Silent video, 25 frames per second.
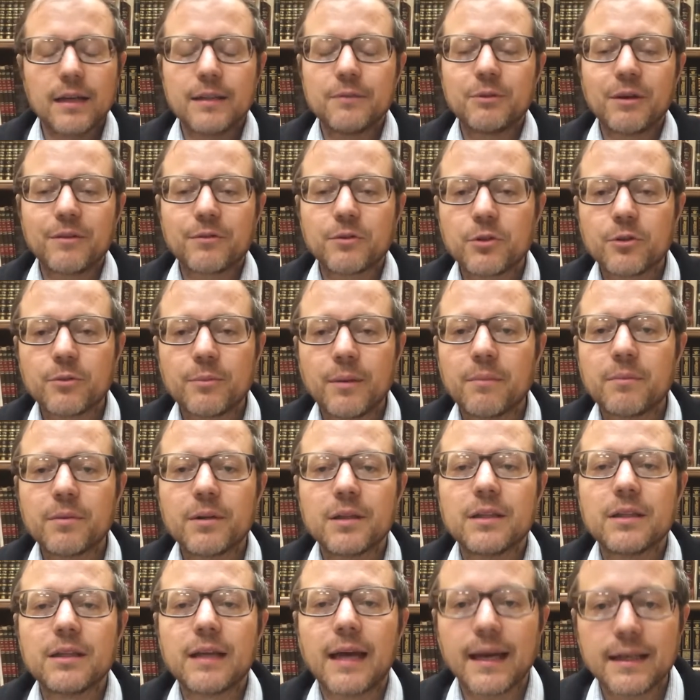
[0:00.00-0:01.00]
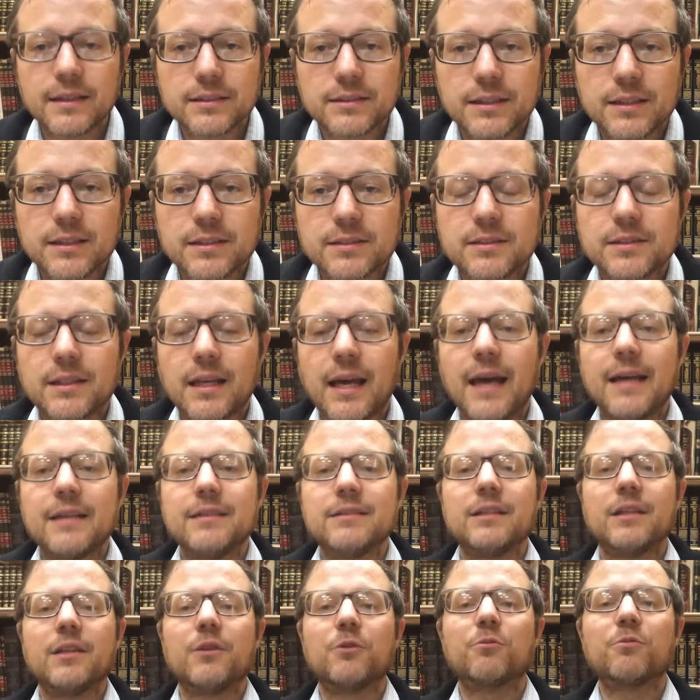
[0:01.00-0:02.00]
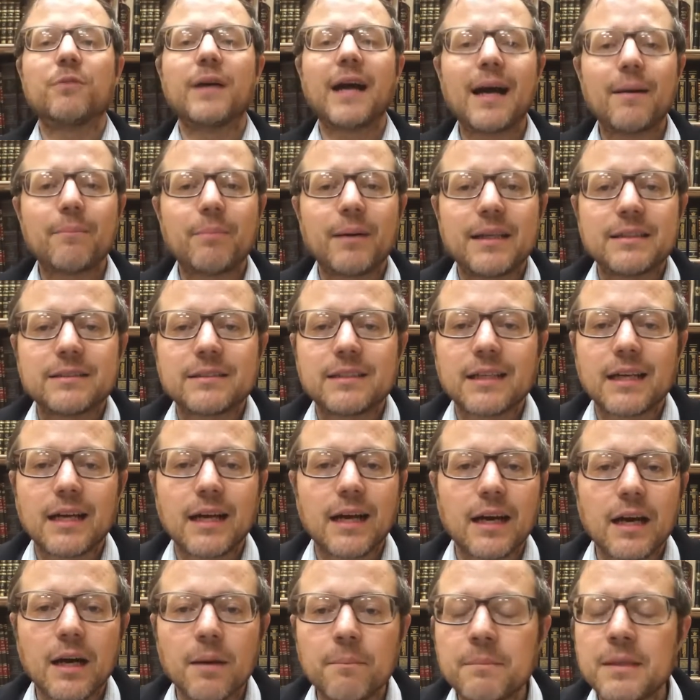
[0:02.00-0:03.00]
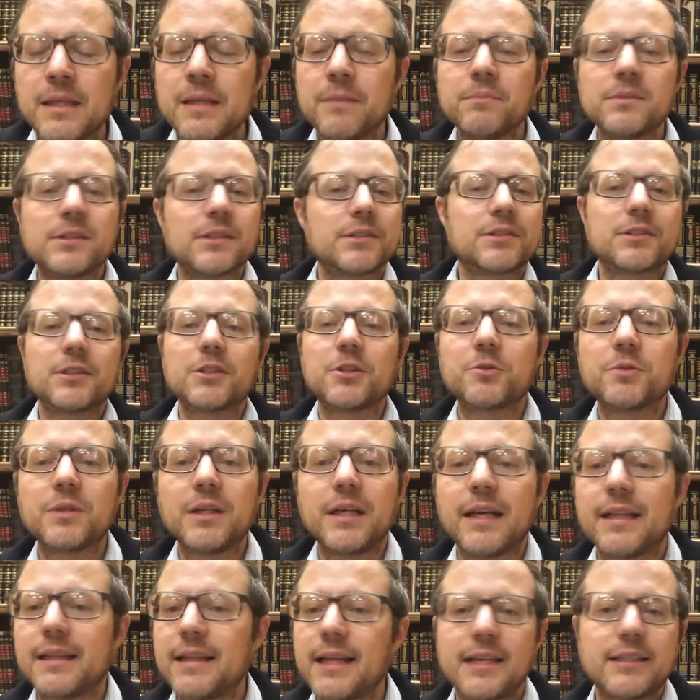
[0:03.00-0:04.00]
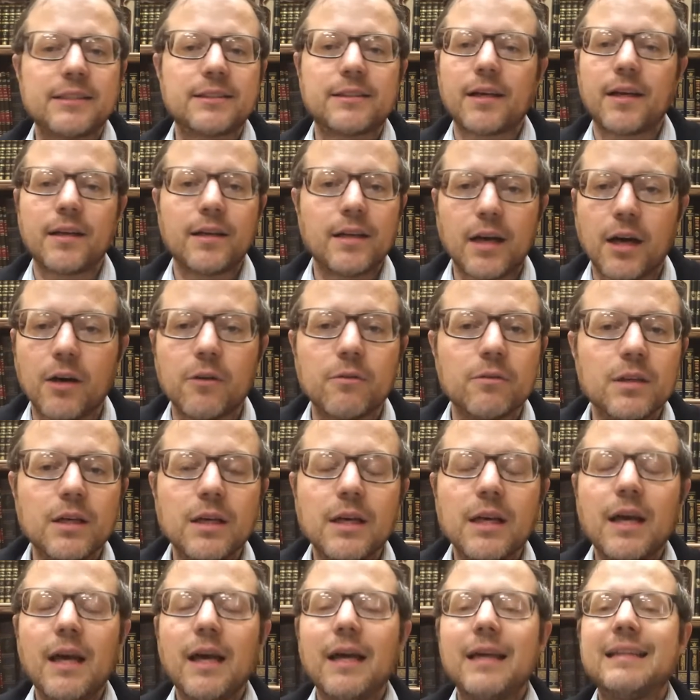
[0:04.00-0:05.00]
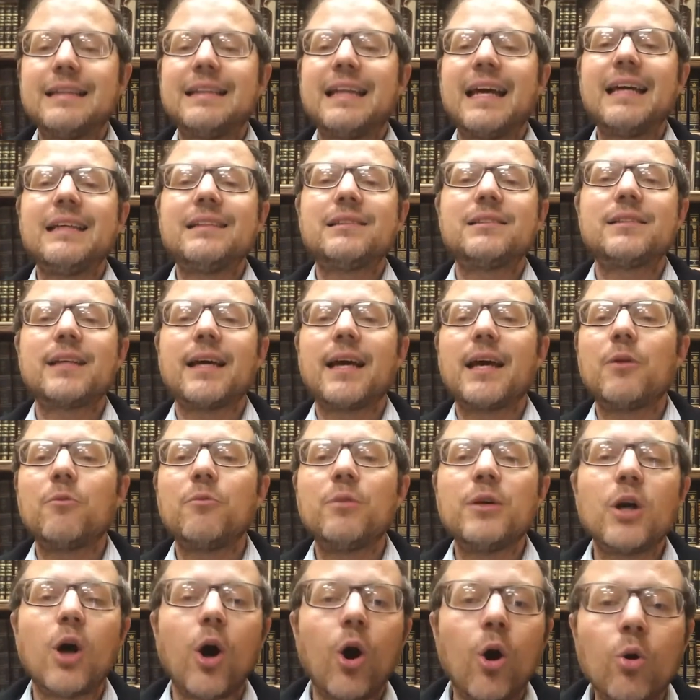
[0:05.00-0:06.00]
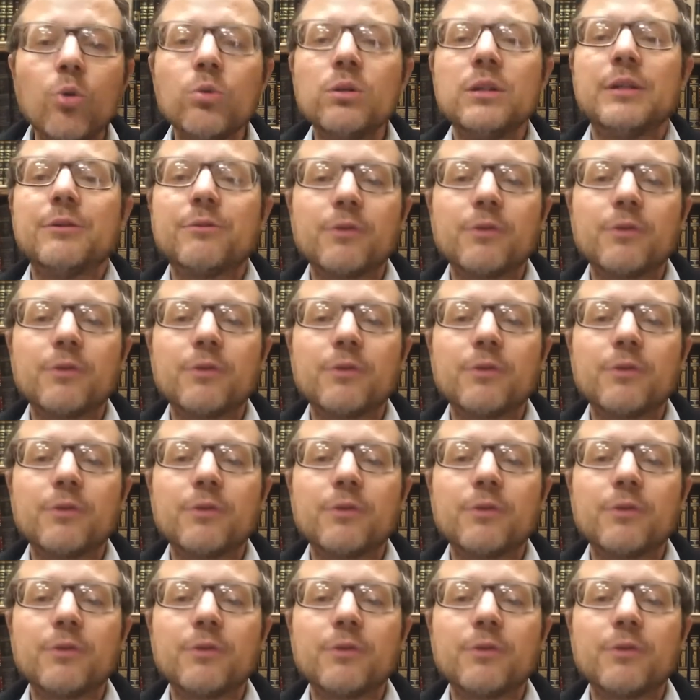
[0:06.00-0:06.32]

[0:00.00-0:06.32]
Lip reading: We have to remember the Exodus. And the rabbis, the Chachamim, disagree, and they say no. They say we only